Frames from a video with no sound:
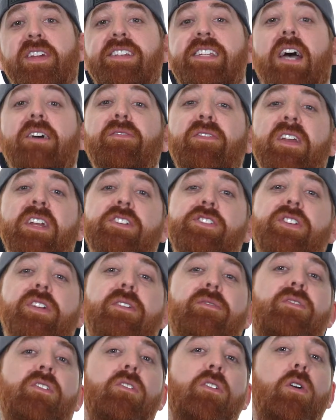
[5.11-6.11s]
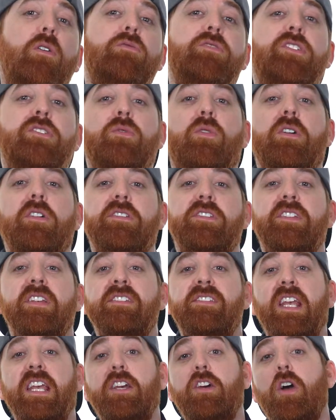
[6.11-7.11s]
definition of closed source
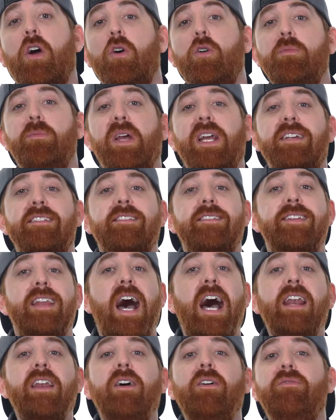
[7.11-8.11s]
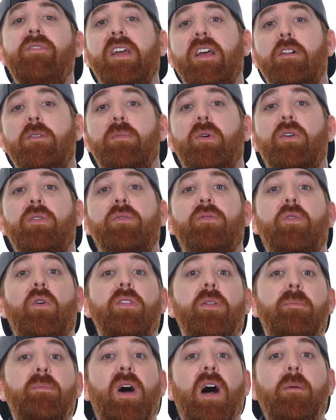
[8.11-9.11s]
is a code base not available for
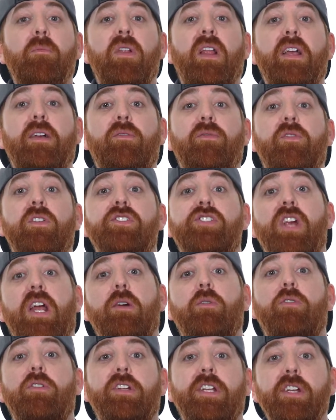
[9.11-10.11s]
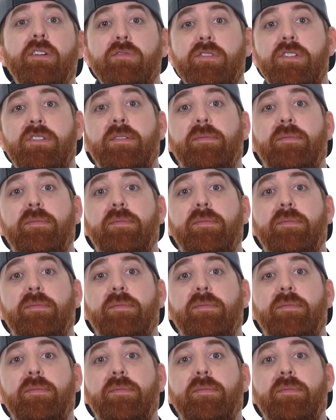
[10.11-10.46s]
the public for general use.